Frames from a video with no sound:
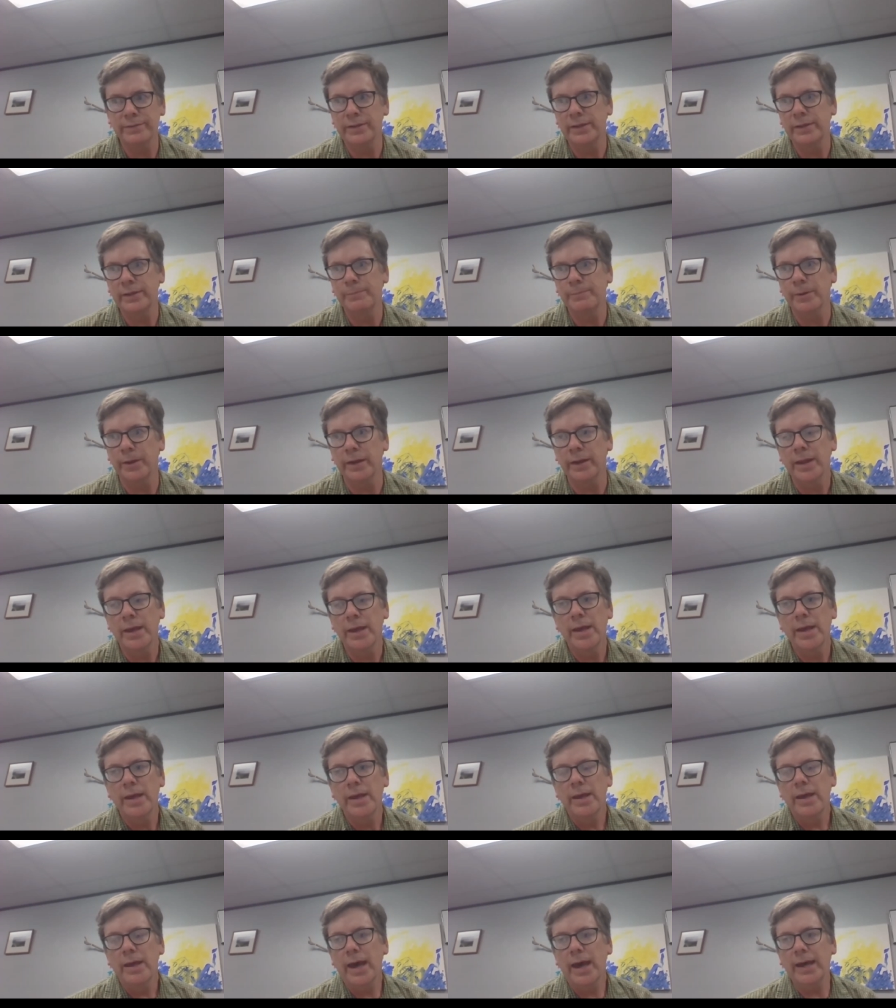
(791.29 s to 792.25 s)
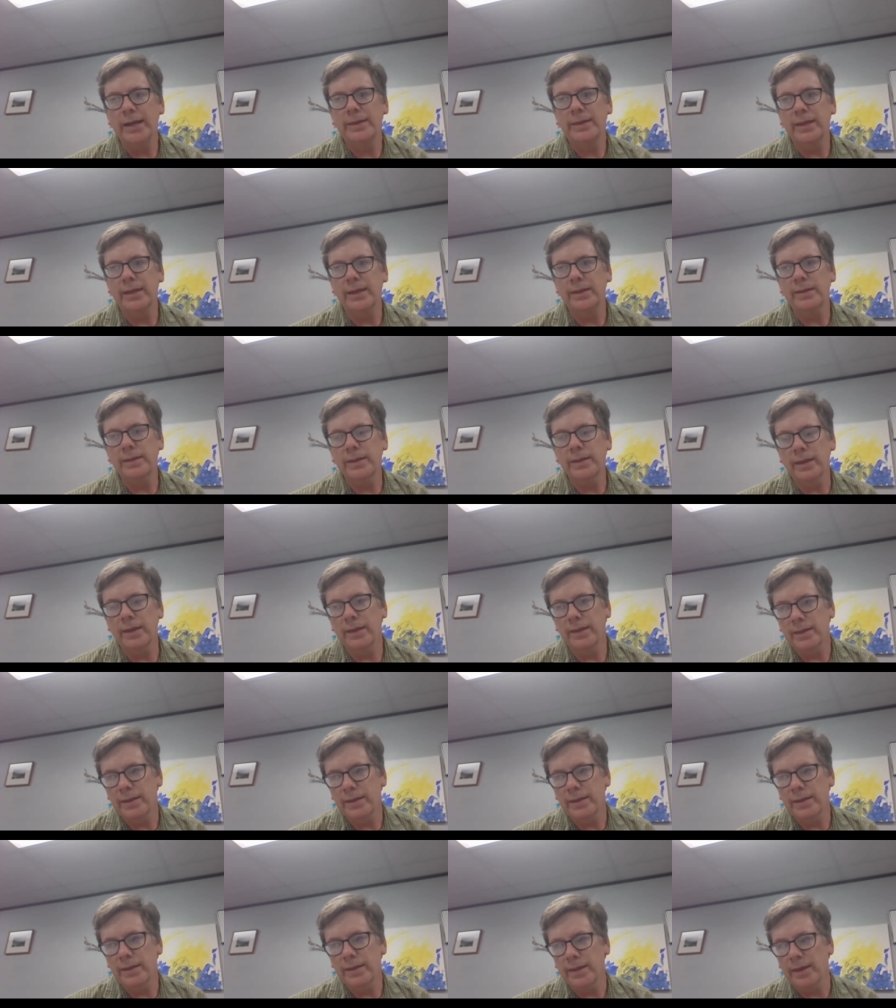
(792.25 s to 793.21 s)
But I think the,
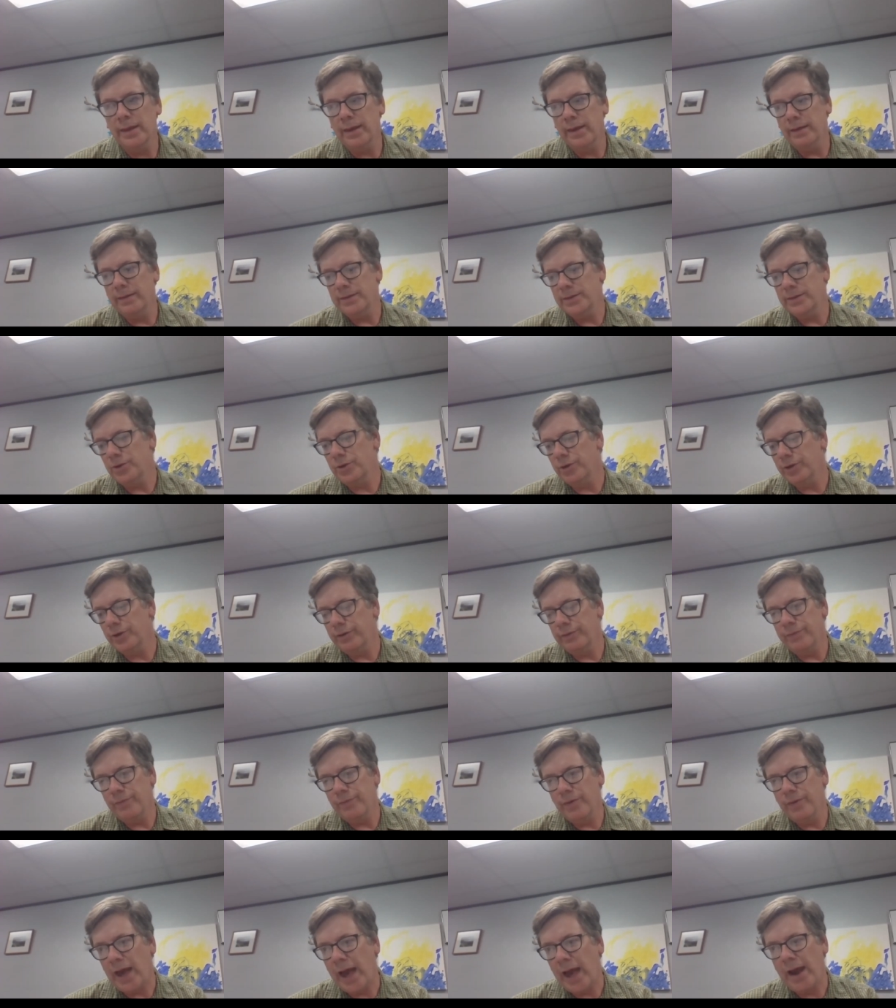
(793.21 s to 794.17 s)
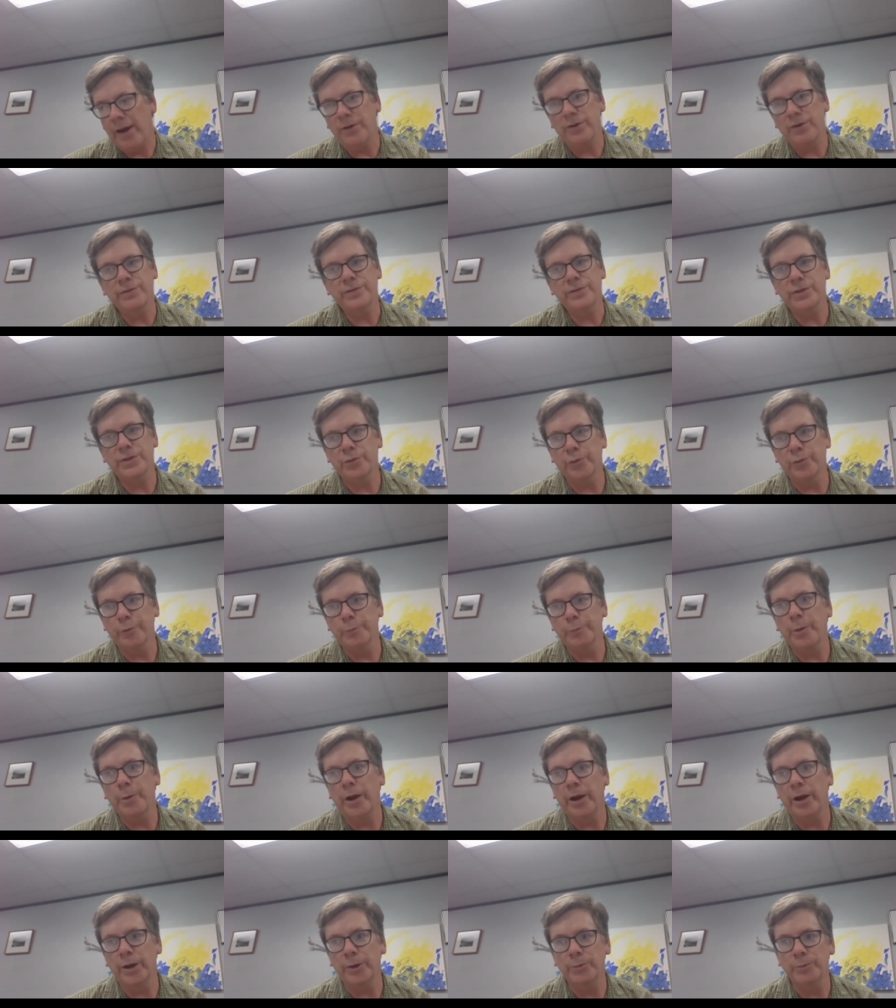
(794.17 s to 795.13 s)
the uh, sort of out of
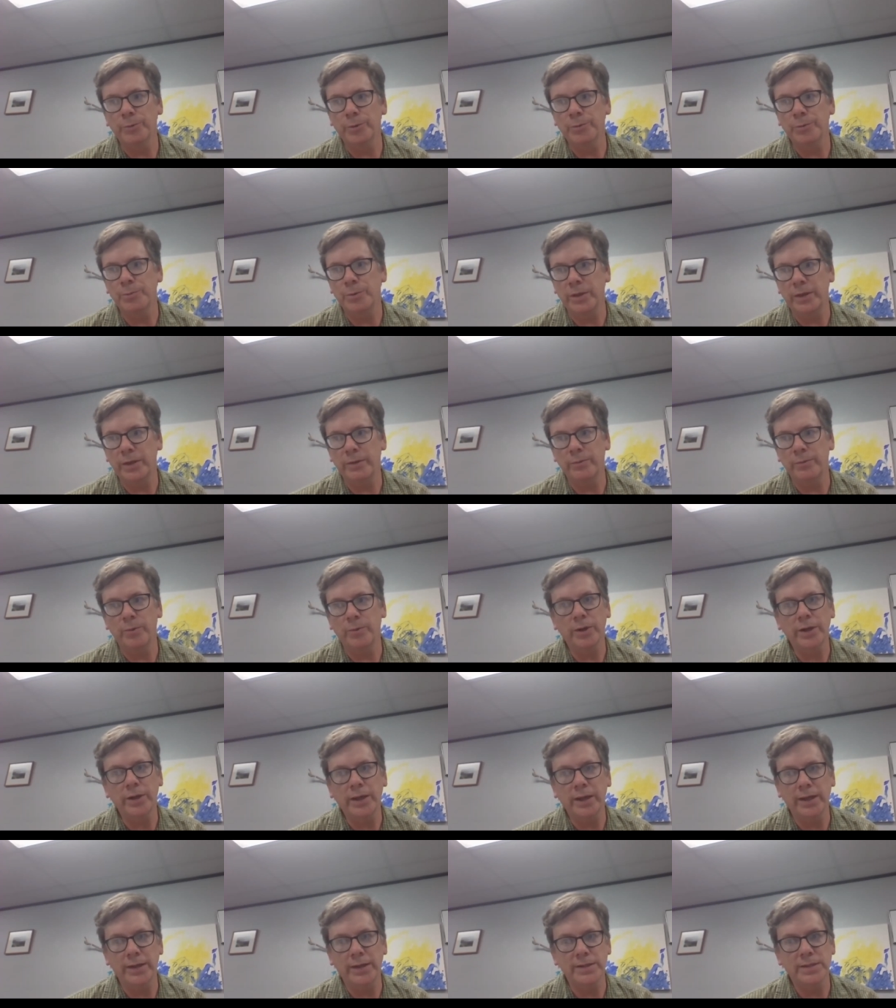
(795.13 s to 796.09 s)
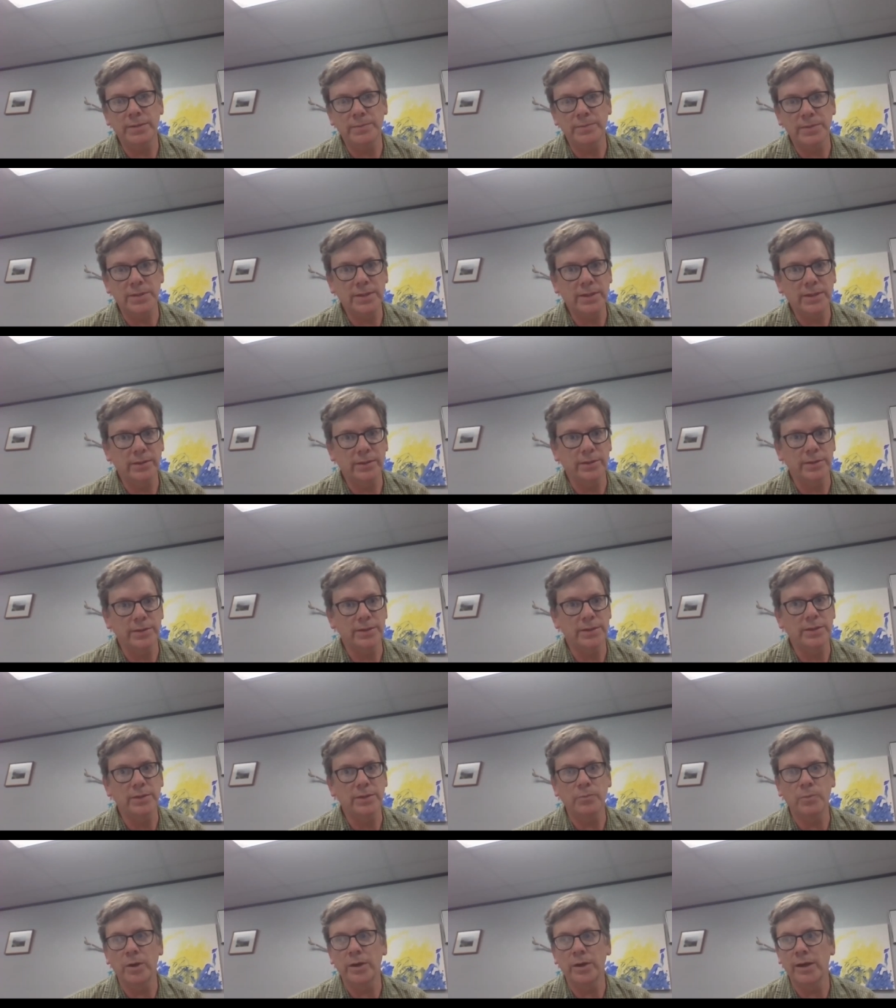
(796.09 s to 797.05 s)
school part would be working on some skills
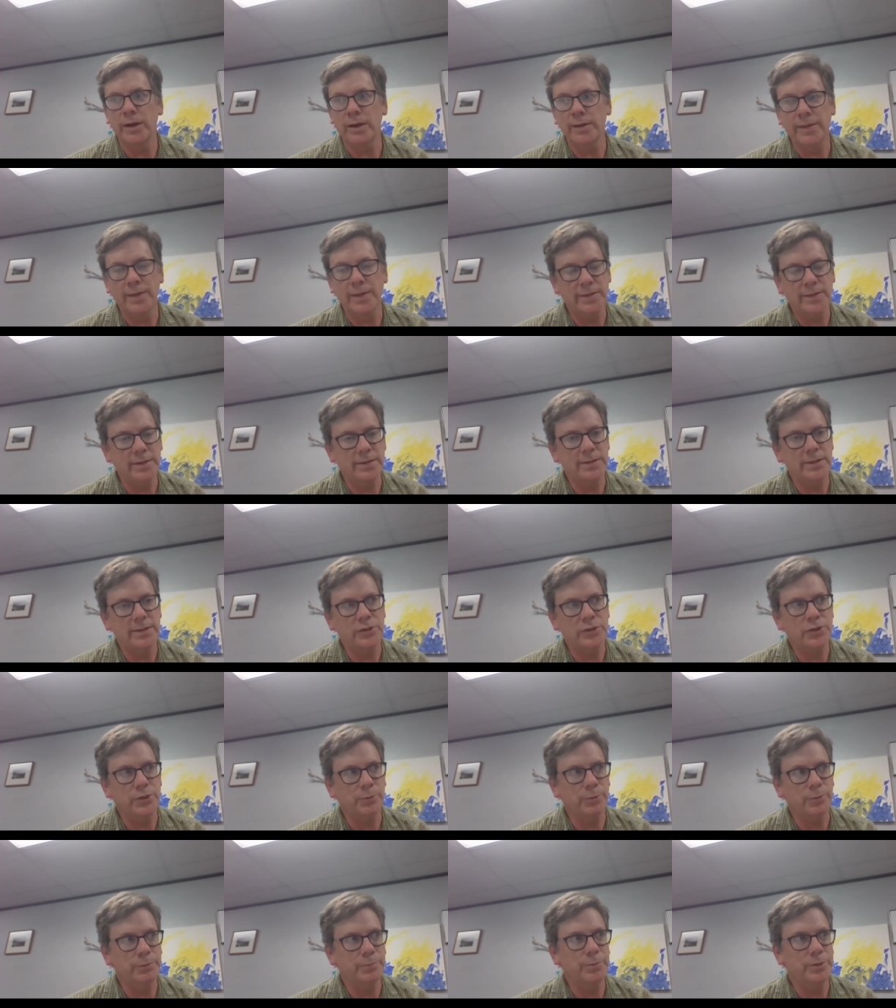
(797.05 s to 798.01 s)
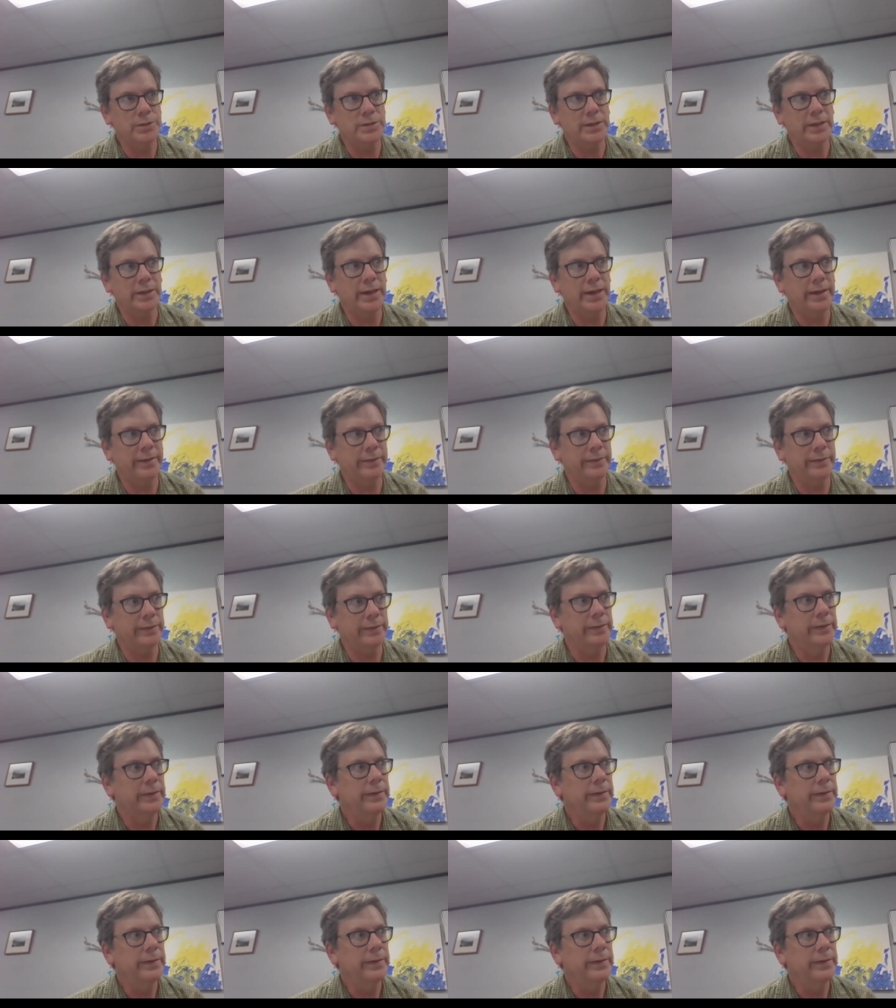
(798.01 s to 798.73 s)
and whatnot that the teacher would put together.